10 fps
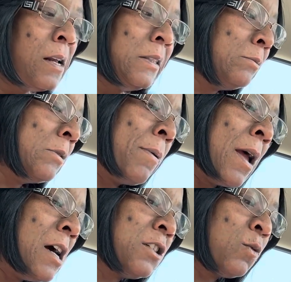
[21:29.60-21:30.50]
but
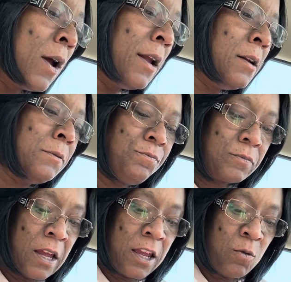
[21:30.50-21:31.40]
passed away,
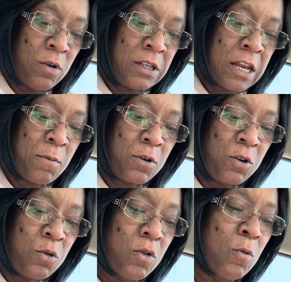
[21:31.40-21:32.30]
and he wasn't able to
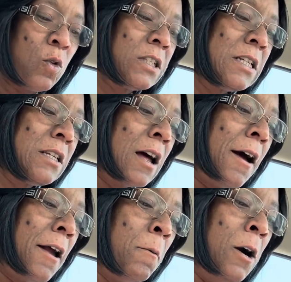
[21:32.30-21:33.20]
do it. Once he
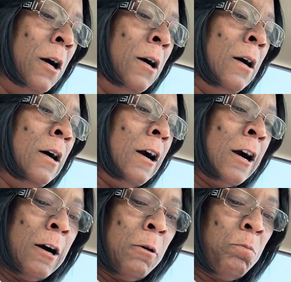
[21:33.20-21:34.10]
died,
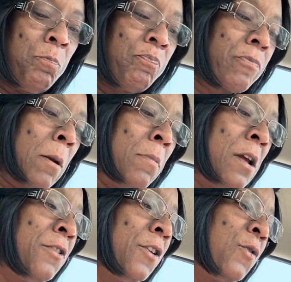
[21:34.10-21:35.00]
Mrs.